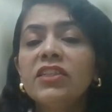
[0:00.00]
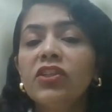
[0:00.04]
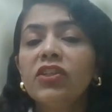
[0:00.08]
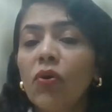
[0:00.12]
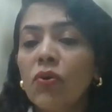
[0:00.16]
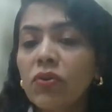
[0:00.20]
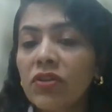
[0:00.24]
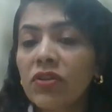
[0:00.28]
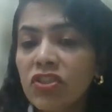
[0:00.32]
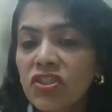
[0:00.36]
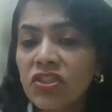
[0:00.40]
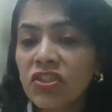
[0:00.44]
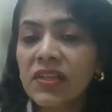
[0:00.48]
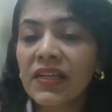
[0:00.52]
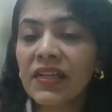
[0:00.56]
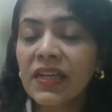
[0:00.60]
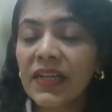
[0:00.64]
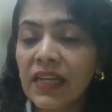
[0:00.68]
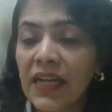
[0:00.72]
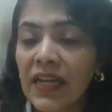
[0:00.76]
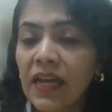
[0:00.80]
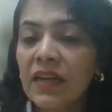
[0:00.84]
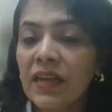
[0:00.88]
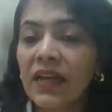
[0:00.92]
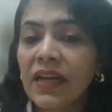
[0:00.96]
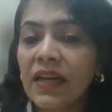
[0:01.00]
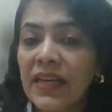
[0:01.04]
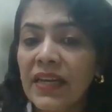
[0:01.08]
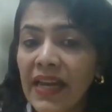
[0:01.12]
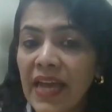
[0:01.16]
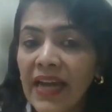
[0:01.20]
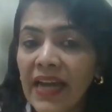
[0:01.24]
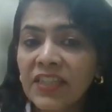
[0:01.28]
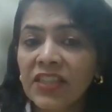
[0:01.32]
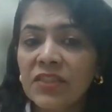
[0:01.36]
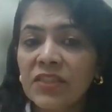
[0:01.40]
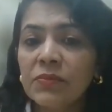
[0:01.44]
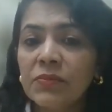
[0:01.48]
the original canal
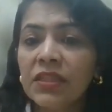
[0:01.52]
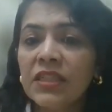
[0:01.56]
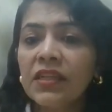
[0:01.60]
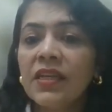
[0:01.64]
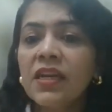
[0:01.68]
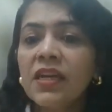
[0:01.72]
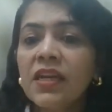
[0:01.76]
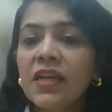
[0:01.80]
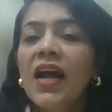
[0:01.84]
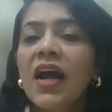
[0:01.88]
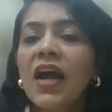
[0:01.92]
anatomy,